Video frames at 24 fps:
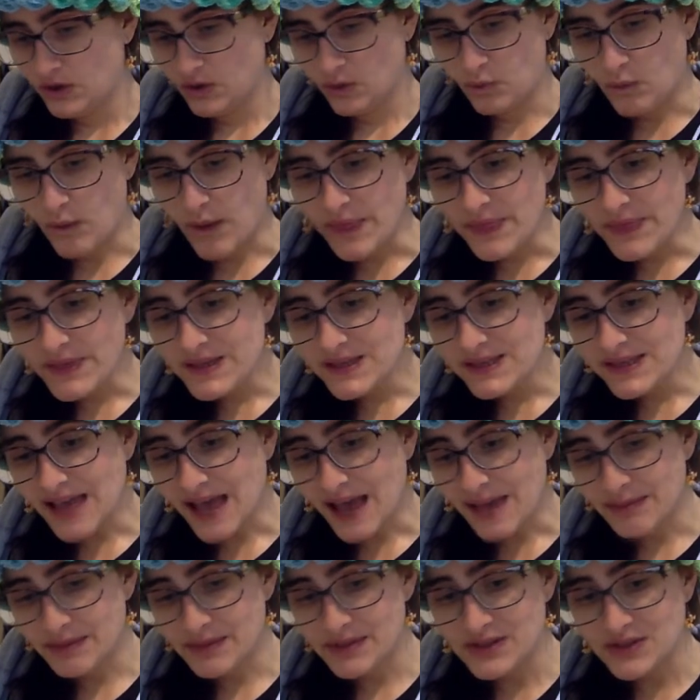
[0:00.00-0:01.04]
When this
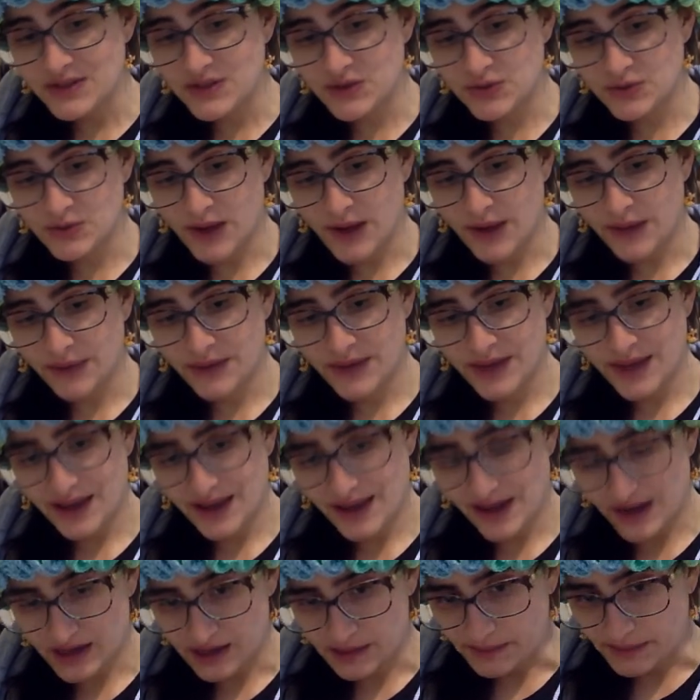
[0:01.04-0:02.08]
happens throughout the
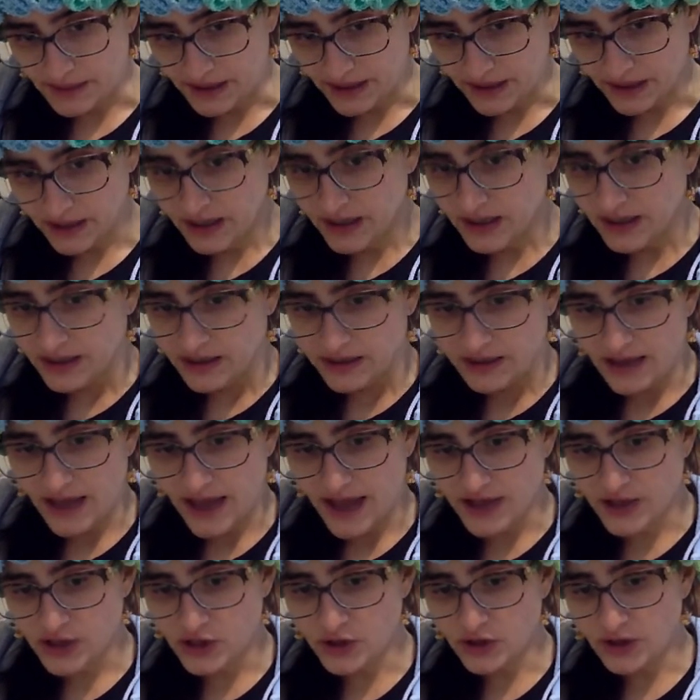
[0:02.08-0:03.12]
economy,
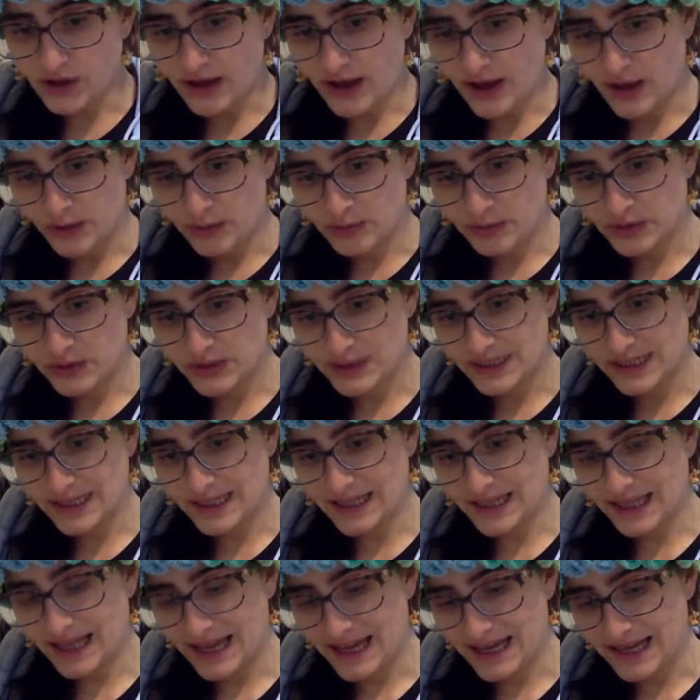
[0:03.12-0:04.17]
national output
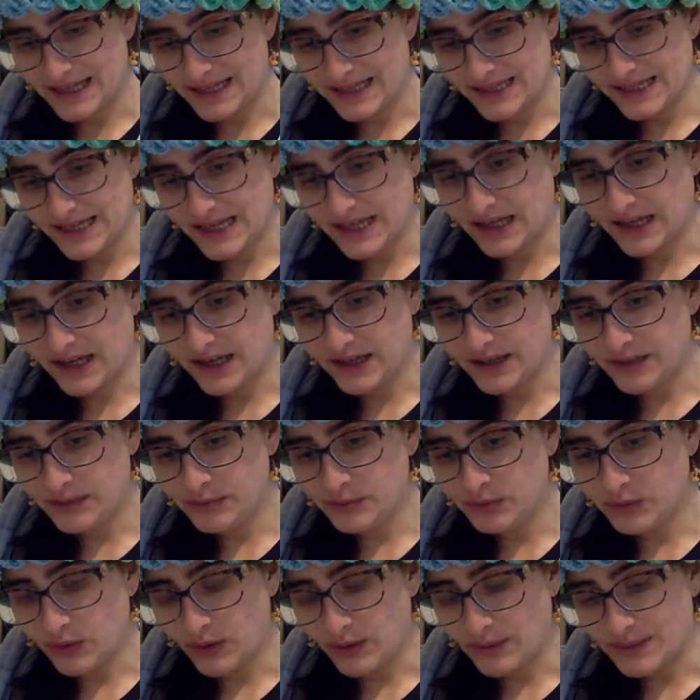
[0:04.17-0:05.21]
declines and
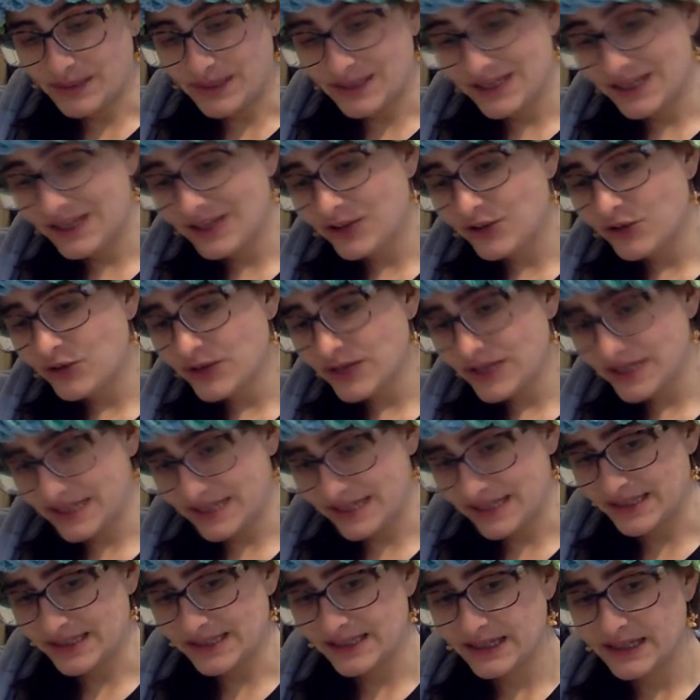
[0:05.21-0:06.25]
unemployment
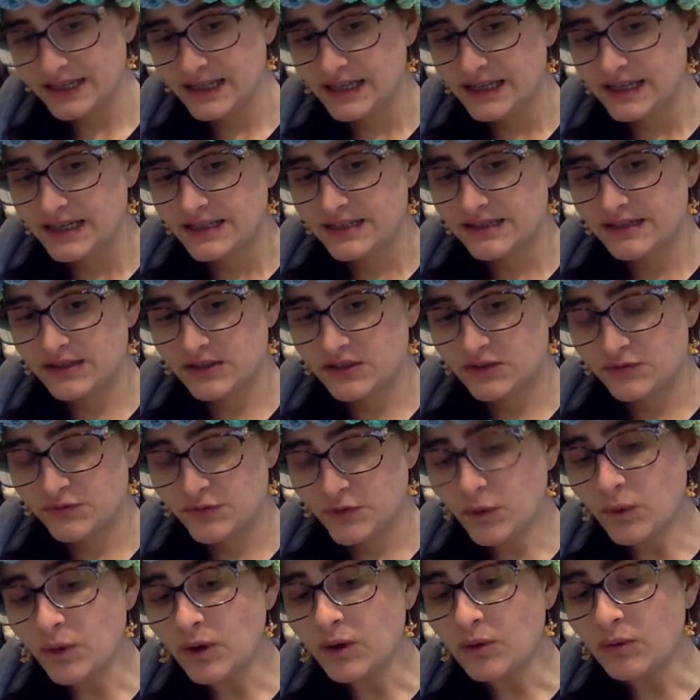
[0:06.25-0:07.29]
increases, since
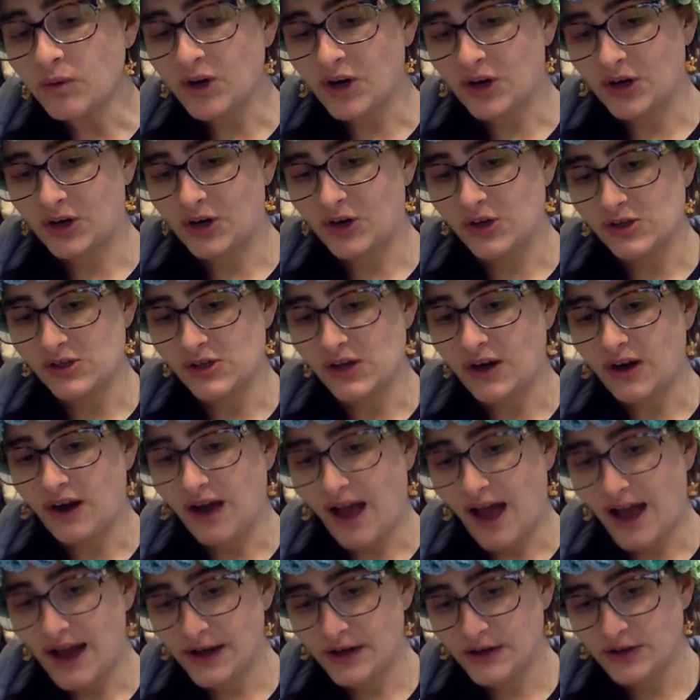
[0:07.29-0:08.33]
fewer workers are
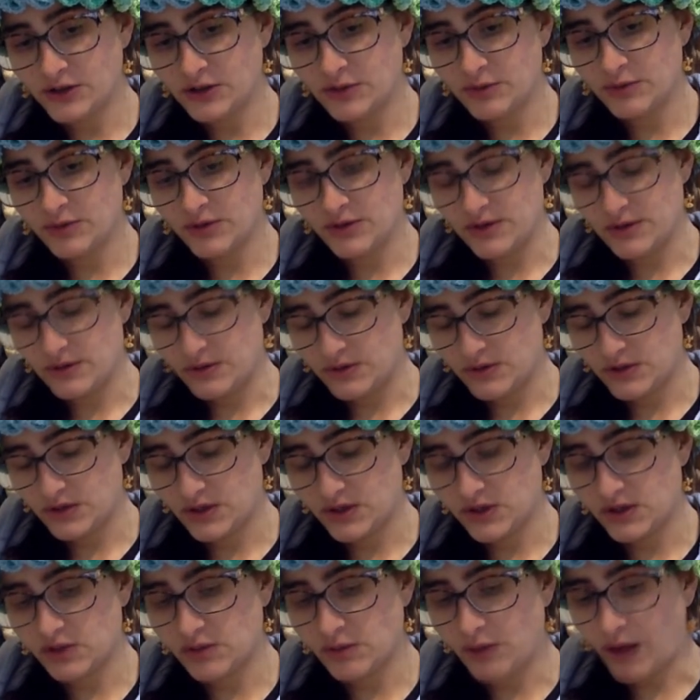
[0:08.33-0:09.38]
hired to produce a
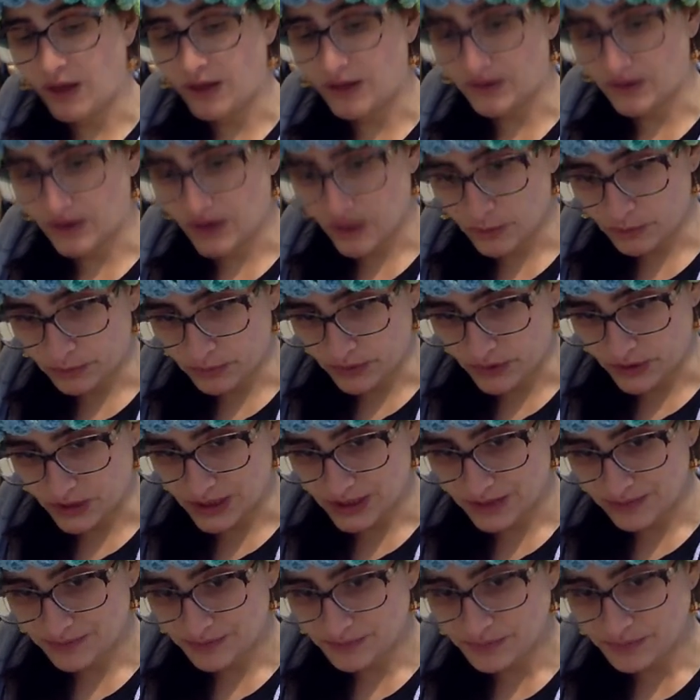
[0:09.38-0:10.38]
smaller output.